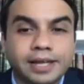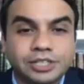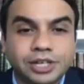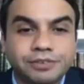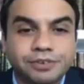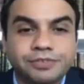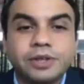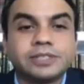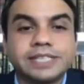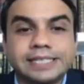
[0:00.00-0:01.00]
actually
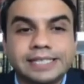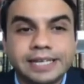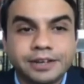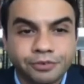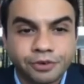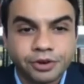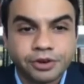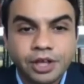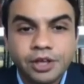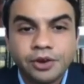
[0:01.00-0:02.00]
50 or 60
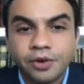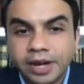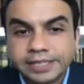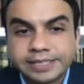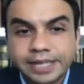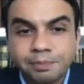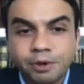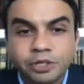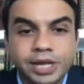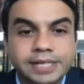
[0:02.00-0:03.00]
different real estate
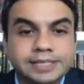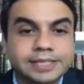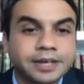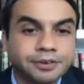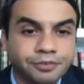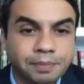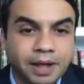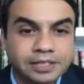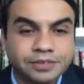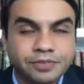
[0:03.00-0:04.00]
projects in different
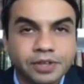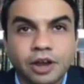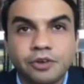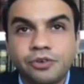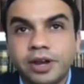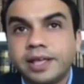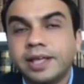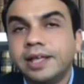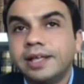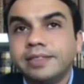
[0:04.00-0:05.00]
parts of the
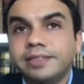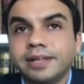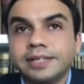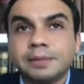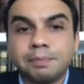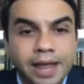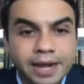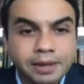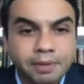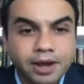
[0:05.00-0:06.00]
country. The
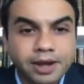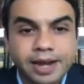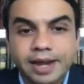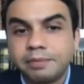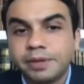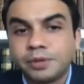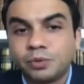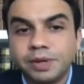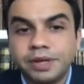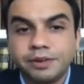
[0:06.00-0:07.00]
supply demand dynamics
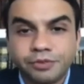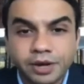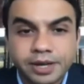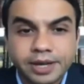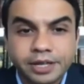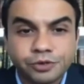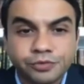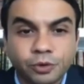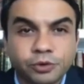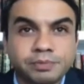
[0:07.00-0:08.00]
would be different in each
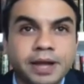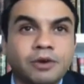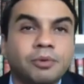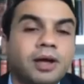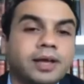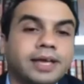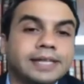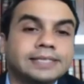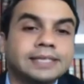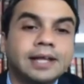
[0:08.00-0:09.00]
of those micro
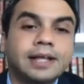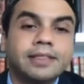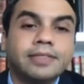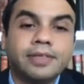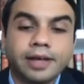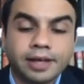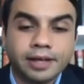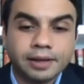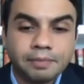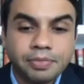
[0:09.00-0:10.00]
markets.
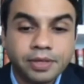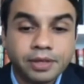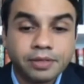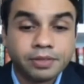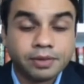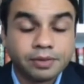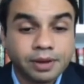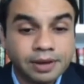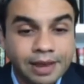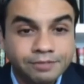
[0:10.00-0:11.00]
The
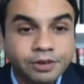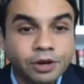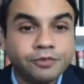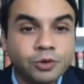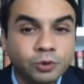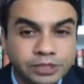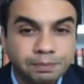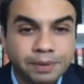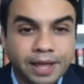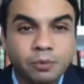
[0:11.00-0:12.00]
level of new
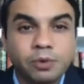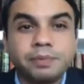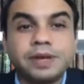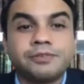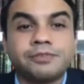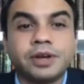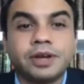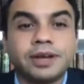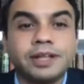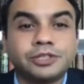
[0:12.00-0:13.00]
supply will be
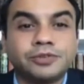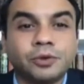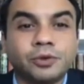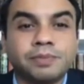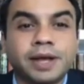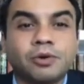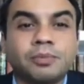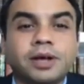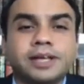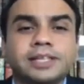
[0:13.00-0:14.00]
different in each of those micro
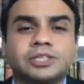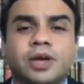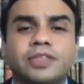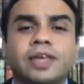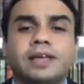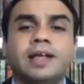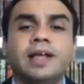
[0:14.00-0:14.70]
markets. So I think